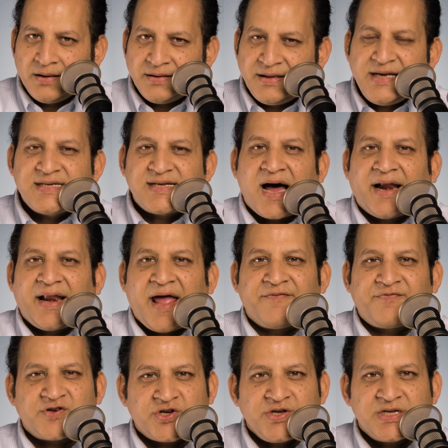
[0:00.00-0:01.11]
These are
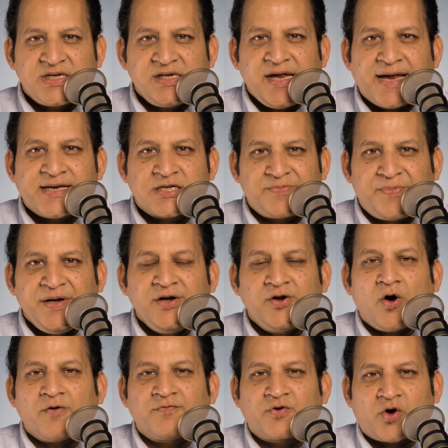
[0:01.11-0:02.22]
efficiency and speed
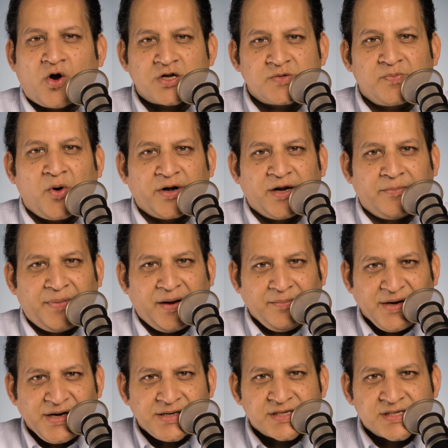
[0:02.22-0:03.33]
of cross-border
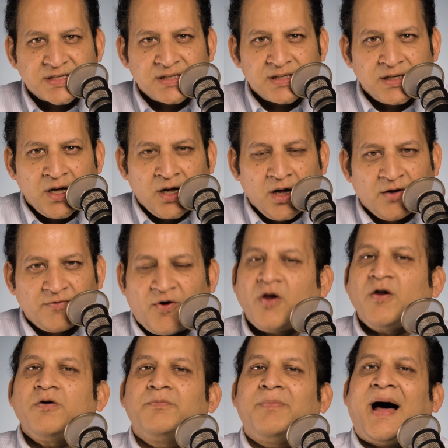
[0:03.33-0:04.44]
payments,
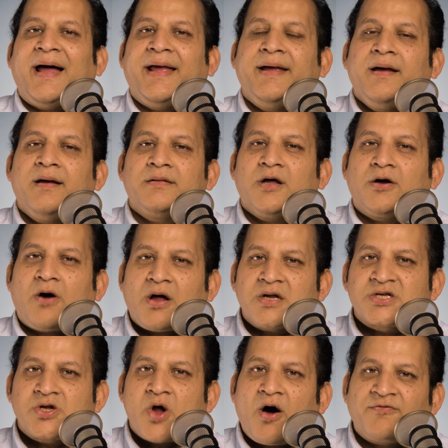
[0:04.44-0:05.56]
followed by the
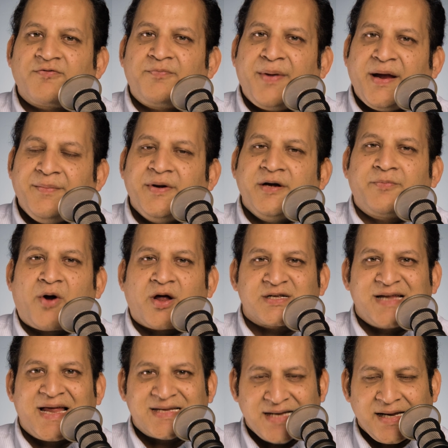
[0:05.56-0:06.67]
cost of payment
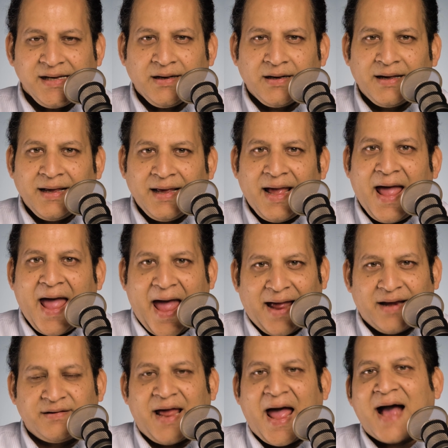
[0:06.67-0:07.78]
processing
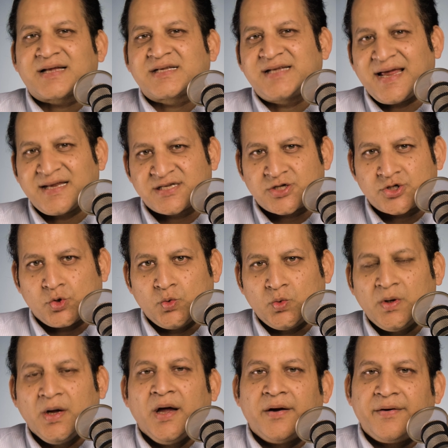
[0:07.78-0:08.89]
and access
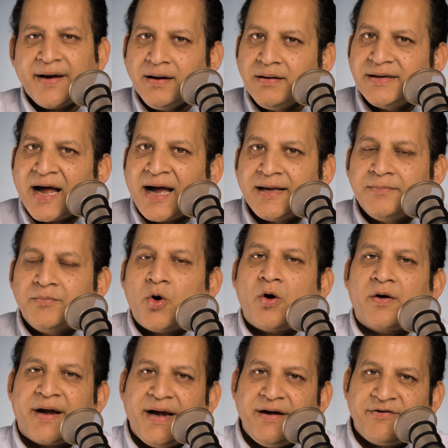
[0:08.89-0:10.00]
to real-time
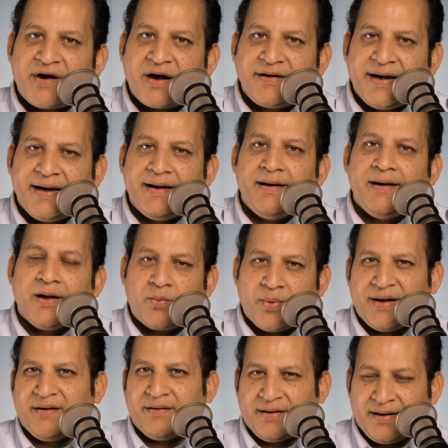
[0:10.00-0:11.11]
or intraday
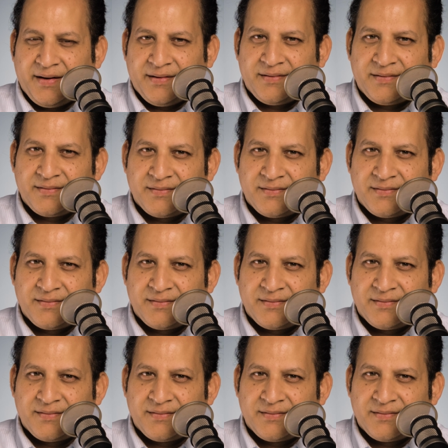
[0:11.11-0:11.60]
liquidity.